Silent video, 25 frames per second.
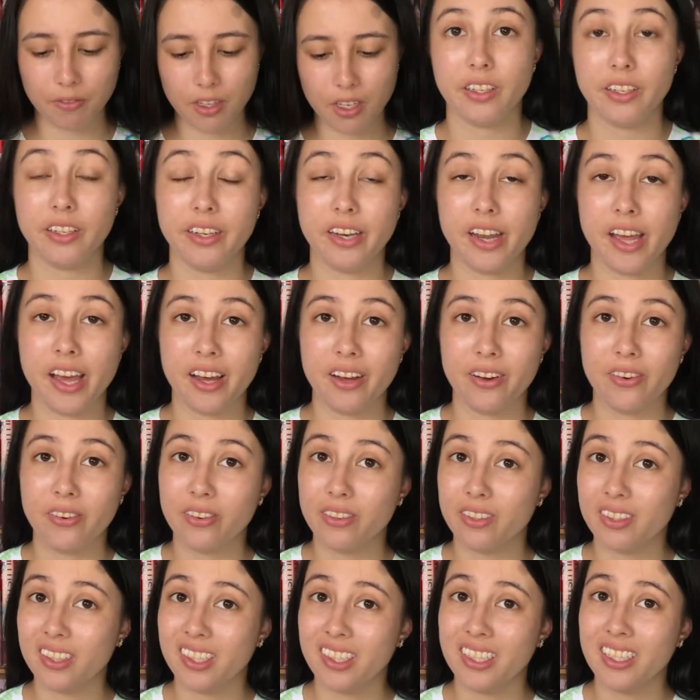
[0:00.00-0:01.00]

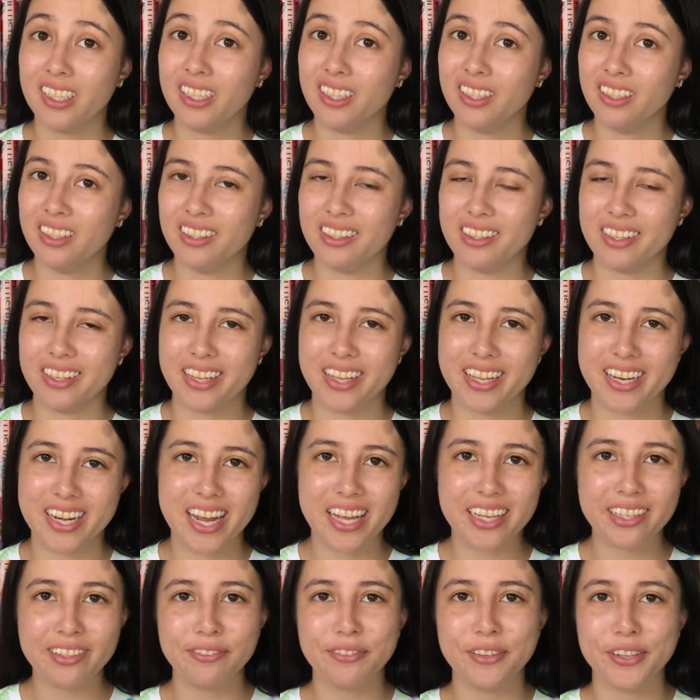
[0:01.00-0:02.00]
Now, the
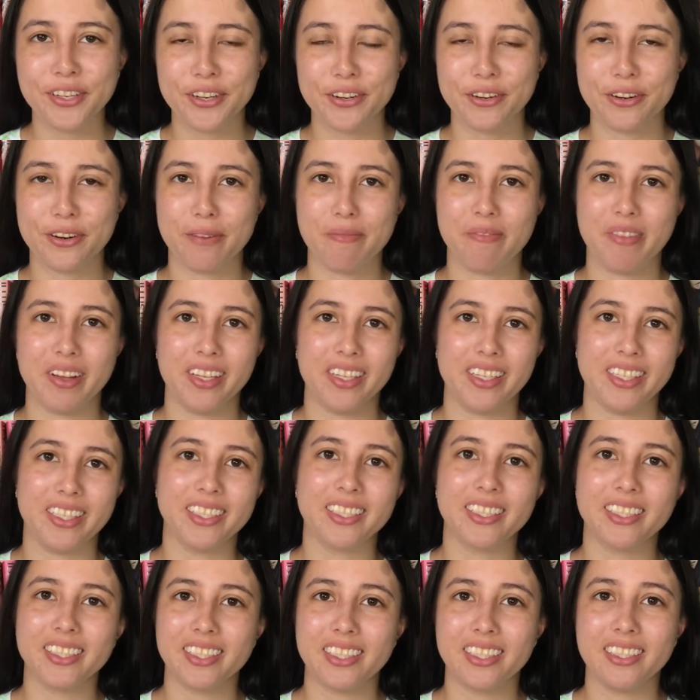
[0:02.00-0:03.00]
next figure on my
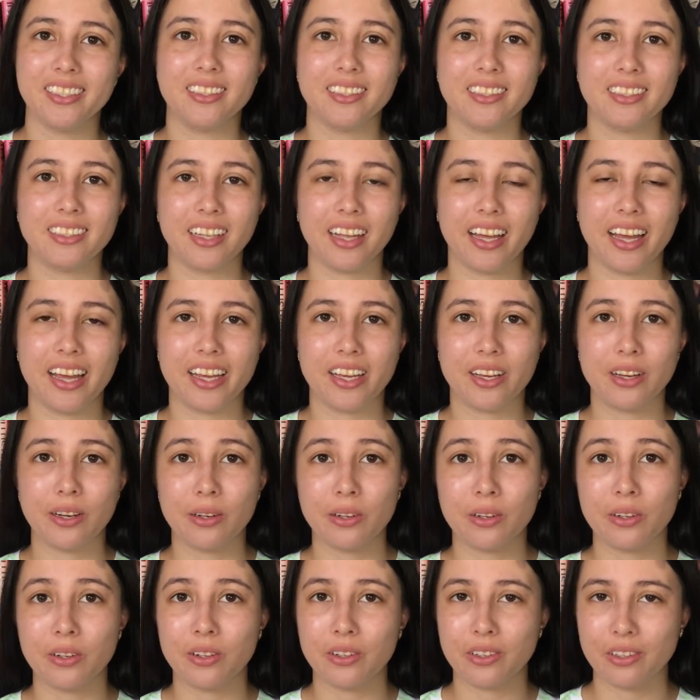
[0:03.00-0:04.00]
list is like
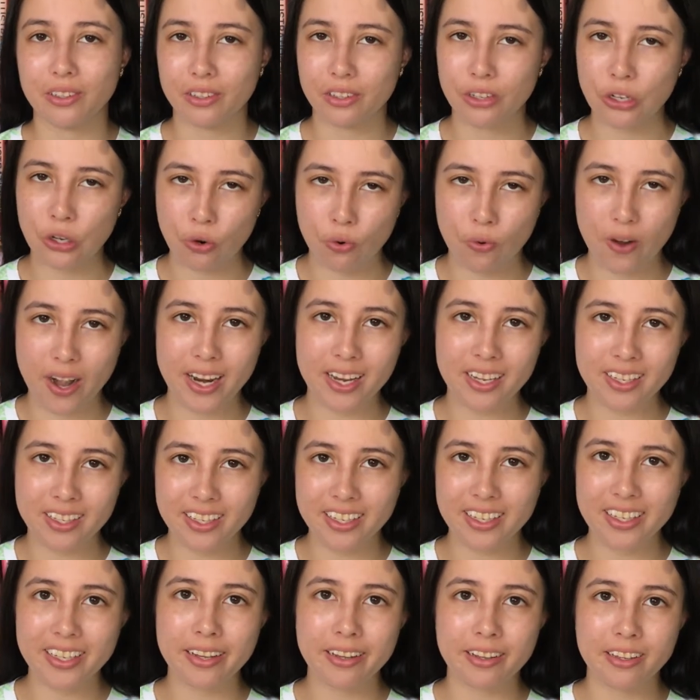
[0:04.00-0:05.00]

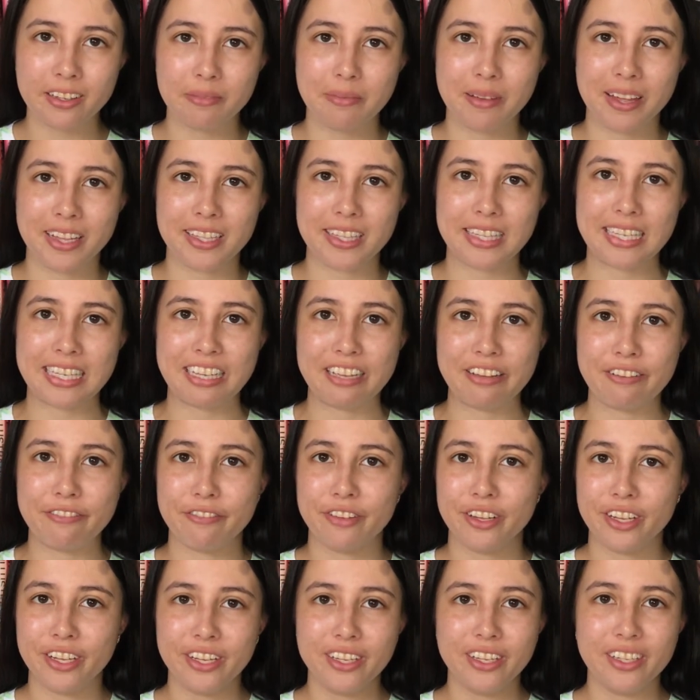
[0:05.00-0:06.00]
crazy
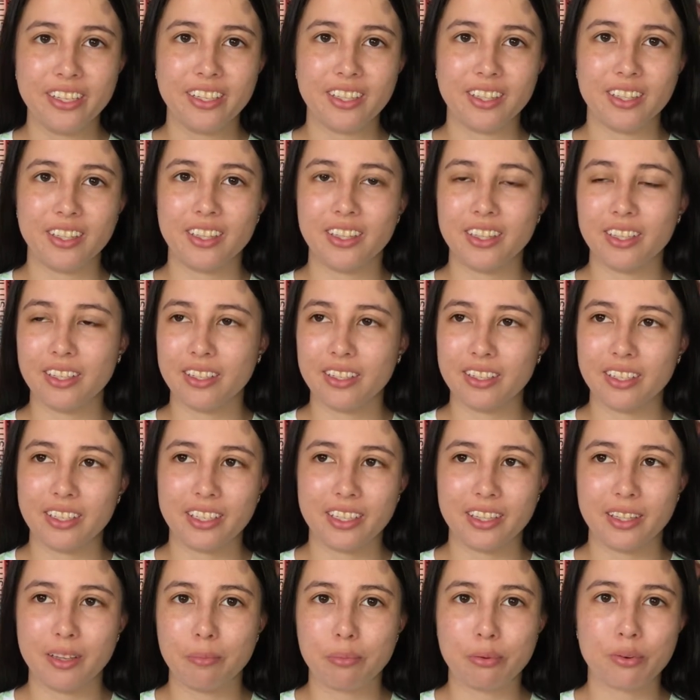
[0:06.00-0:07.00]
expensive.
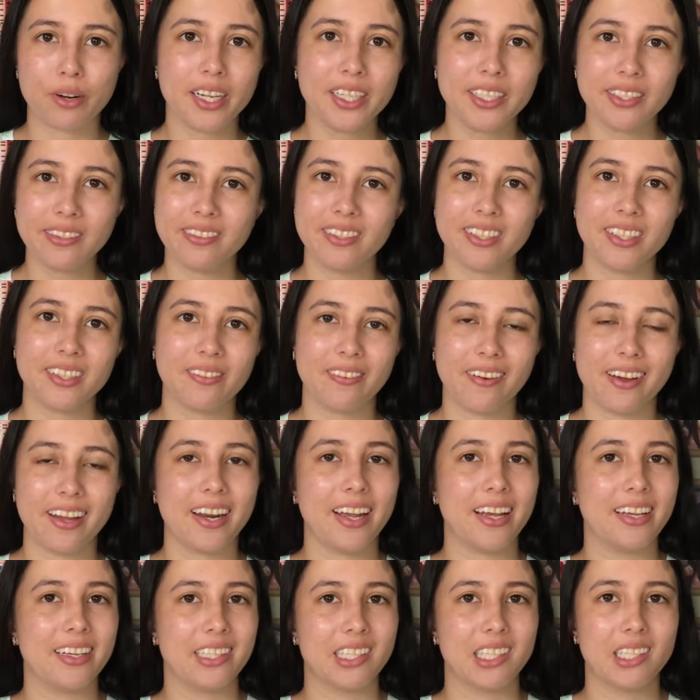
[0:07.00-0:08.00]
The price wasn't what
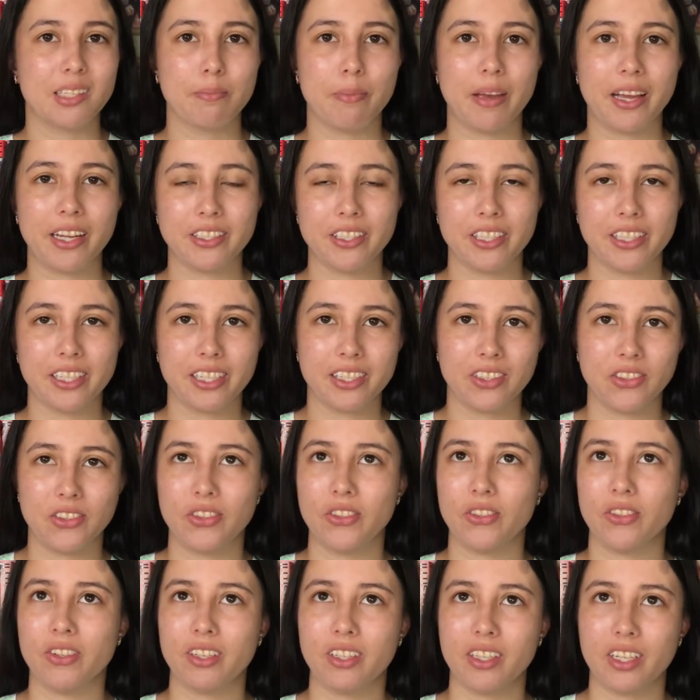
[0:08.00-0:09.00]
I expected,
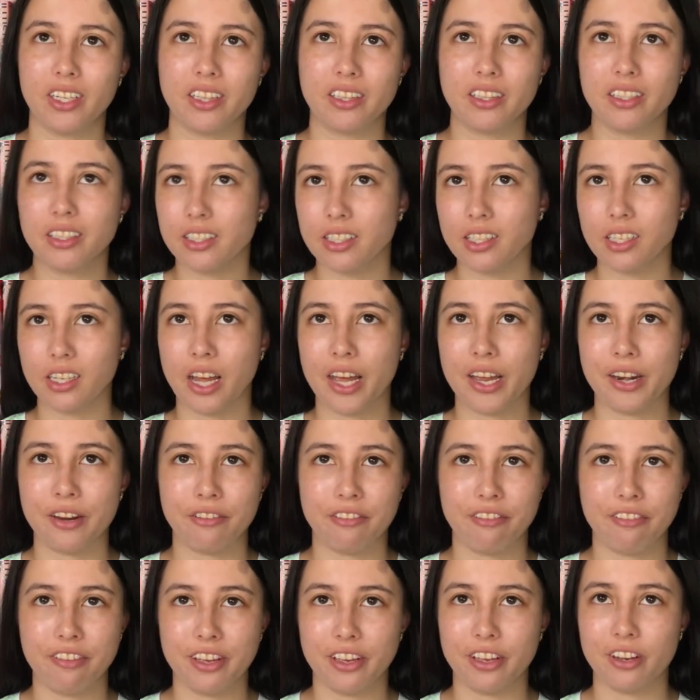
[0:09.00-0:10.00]
considering like this line
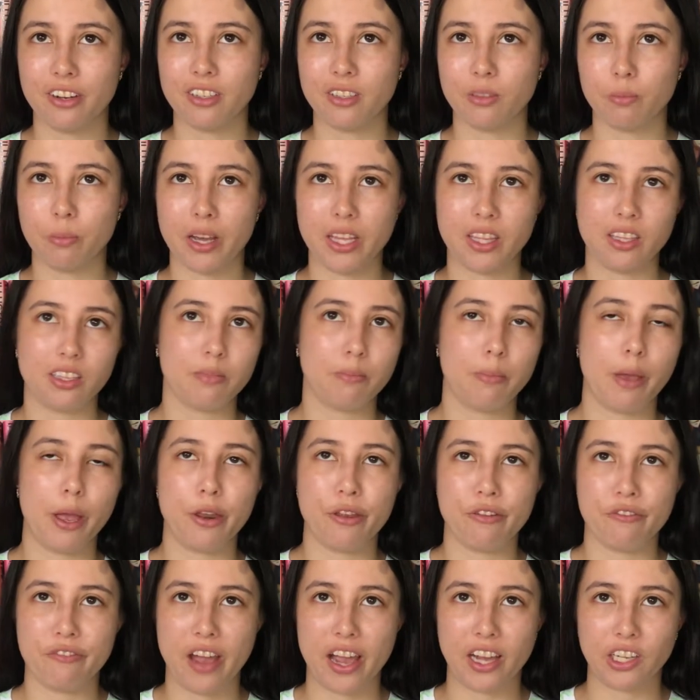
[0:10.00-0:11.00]
of figures by this
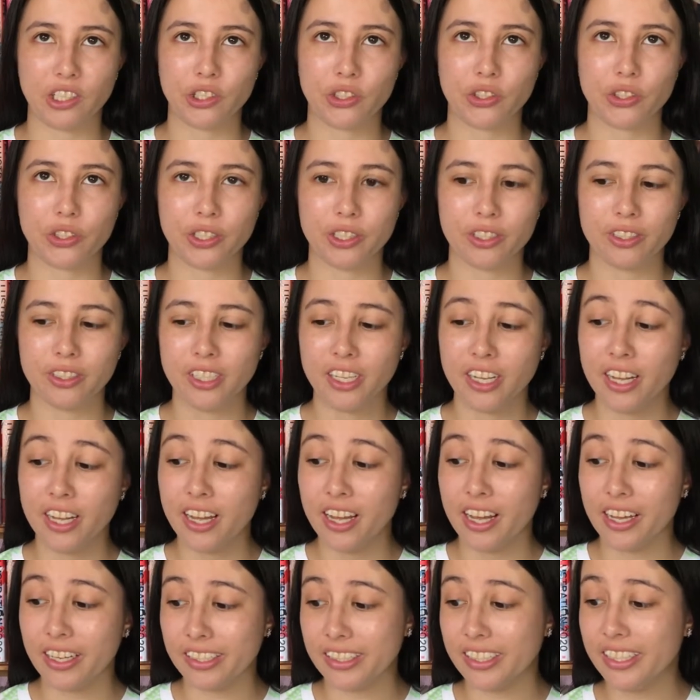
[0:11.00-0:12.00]
manufacturer,
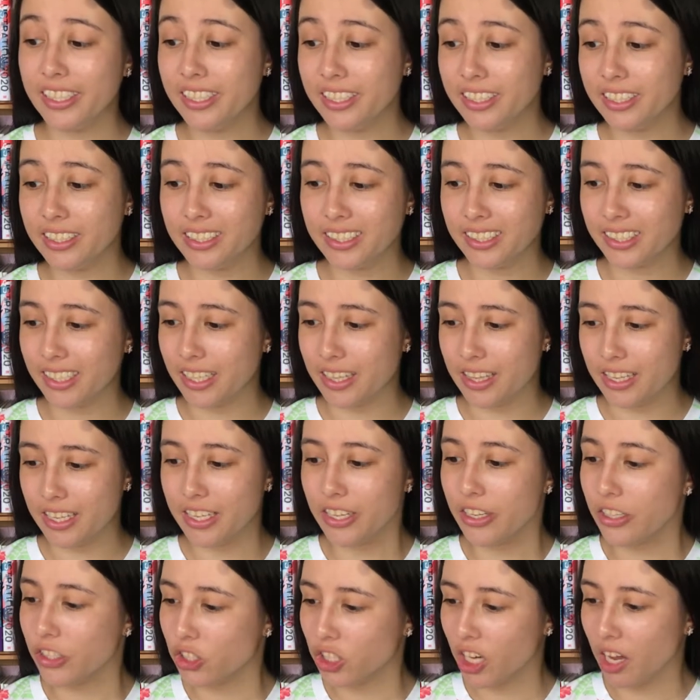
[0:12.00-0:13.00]
and it is
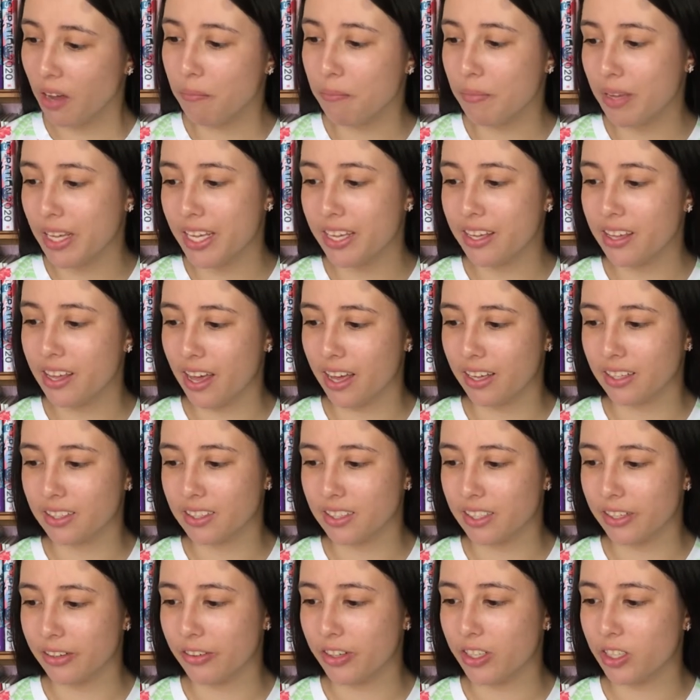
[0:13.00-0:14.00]
the Gem EX
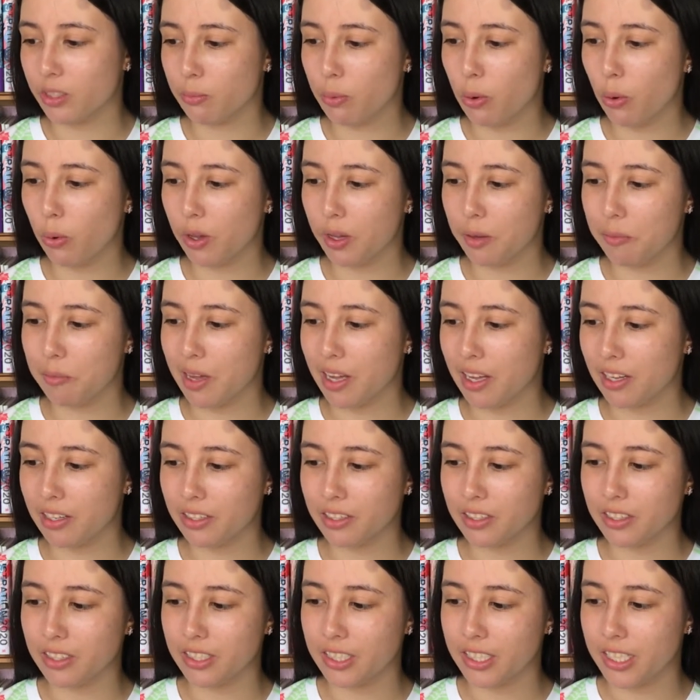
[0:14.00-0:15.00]
series
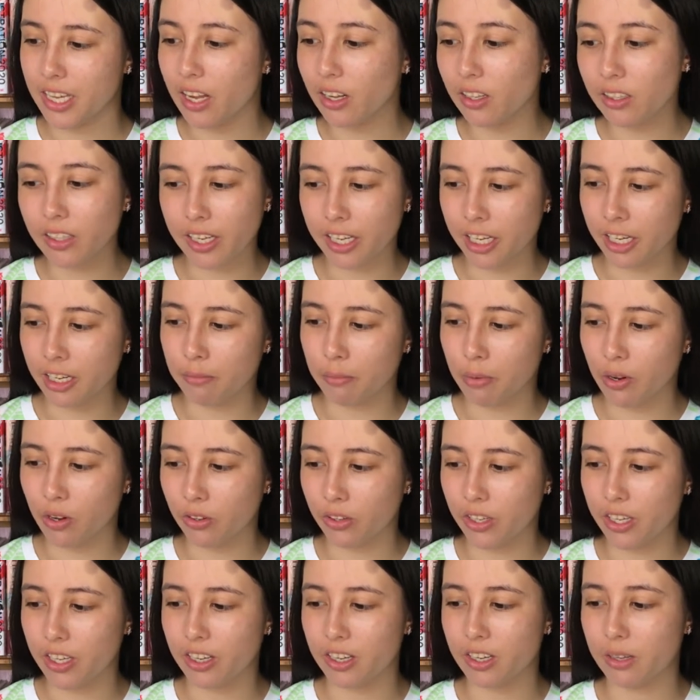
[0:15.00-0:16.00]
Pokemon Dialga and
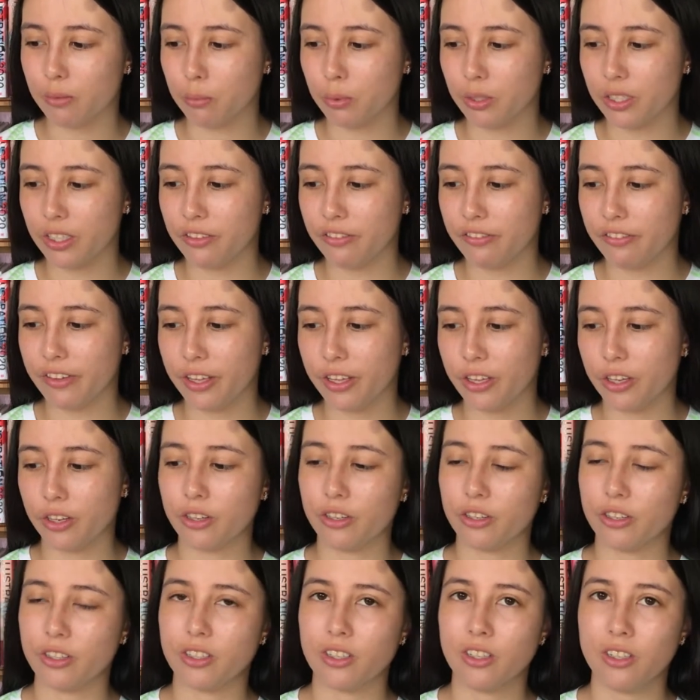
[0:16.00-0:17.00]
Palkia complete
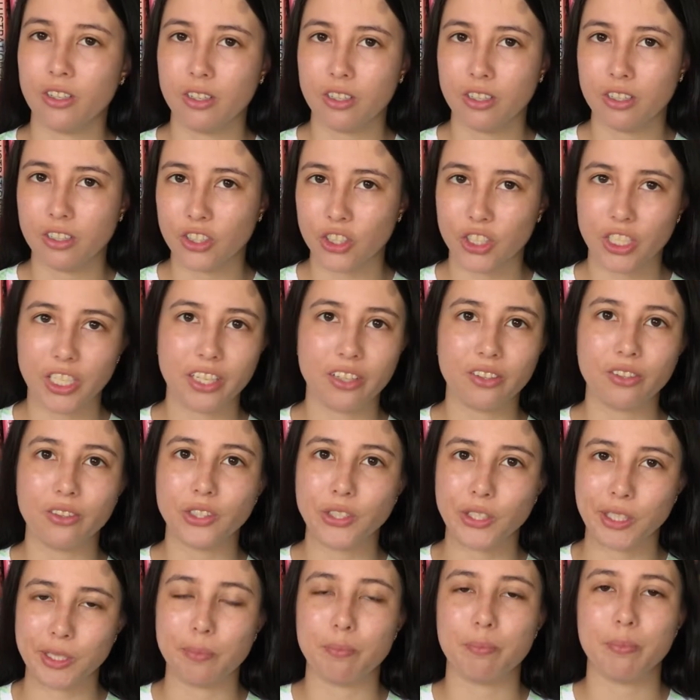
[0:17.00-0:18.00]
figure single
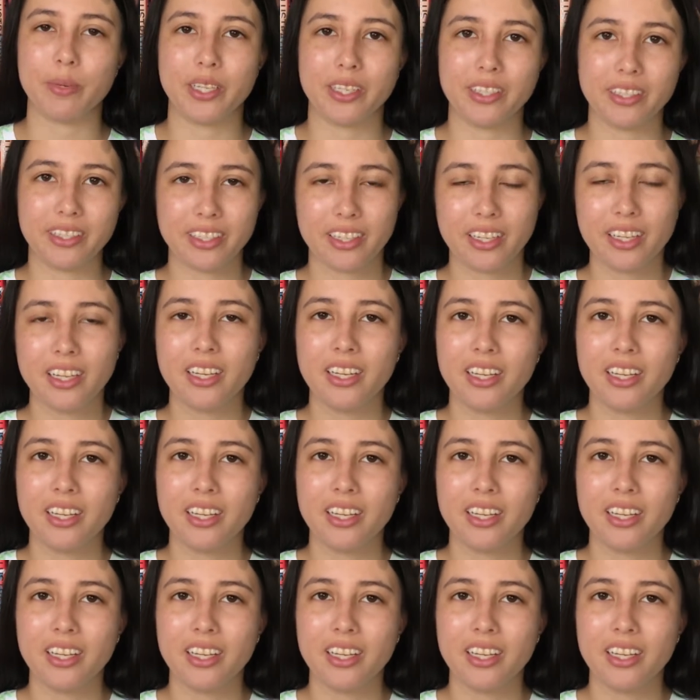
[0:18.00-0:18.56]
shipment.